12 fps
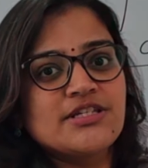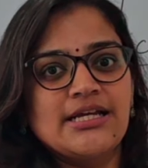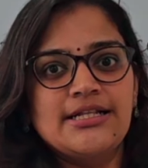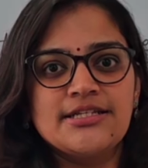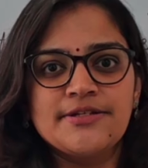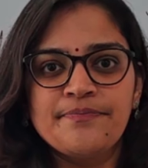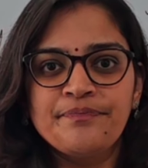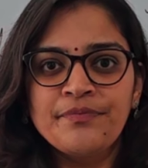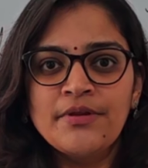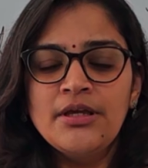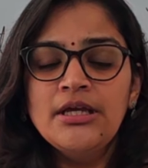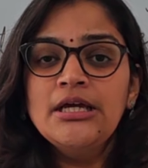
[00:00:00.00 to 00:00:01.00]
cells.
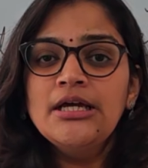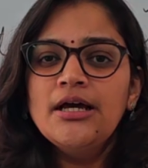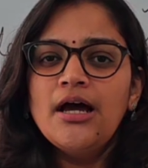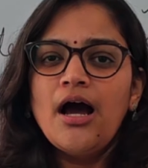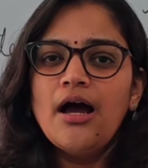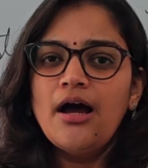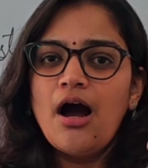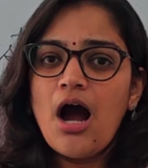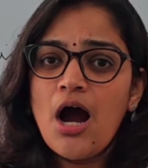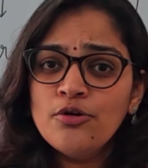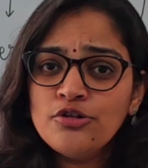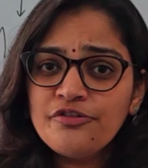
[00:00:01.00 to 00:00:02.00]

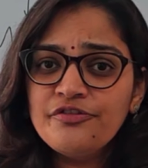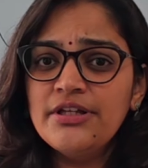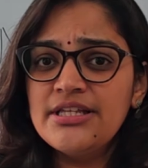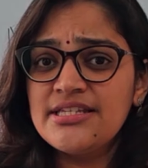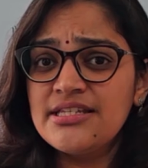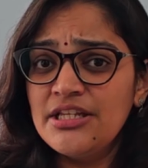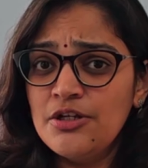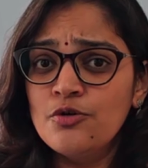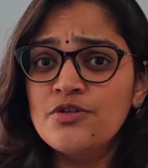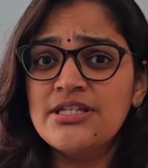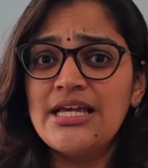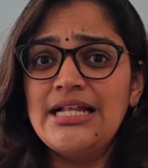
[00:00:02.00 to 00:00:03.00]
Out of these new
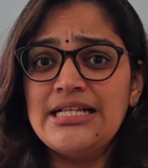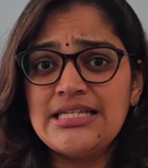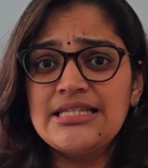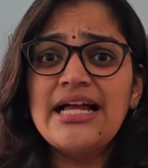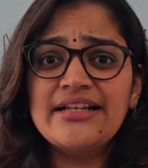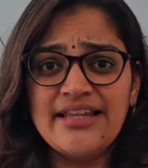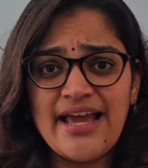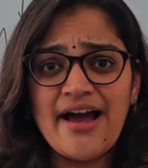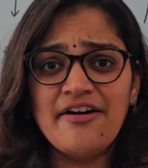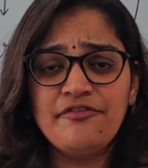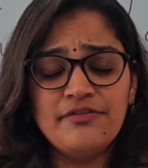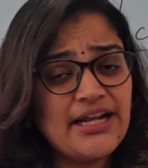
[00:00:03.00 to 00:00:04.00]
cells
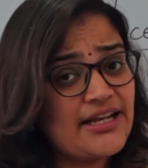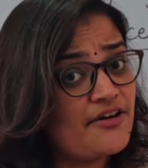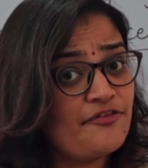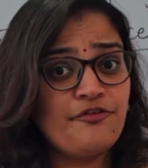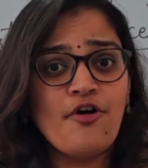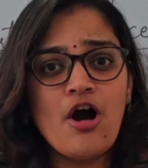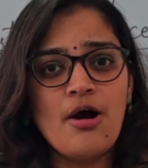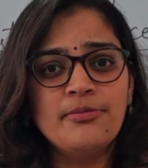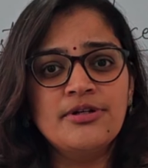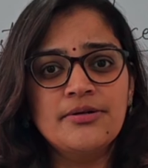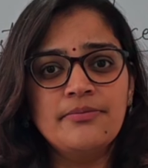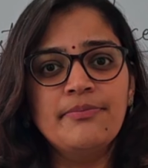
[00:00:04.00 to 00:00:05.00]
that are
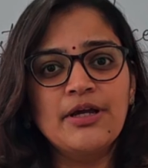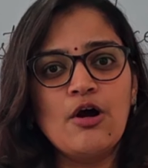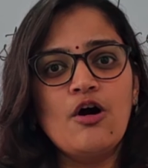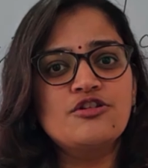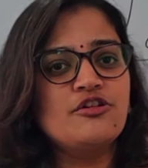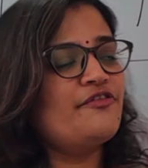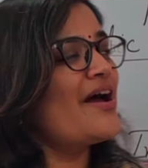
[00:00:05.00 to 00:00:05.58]
formed because of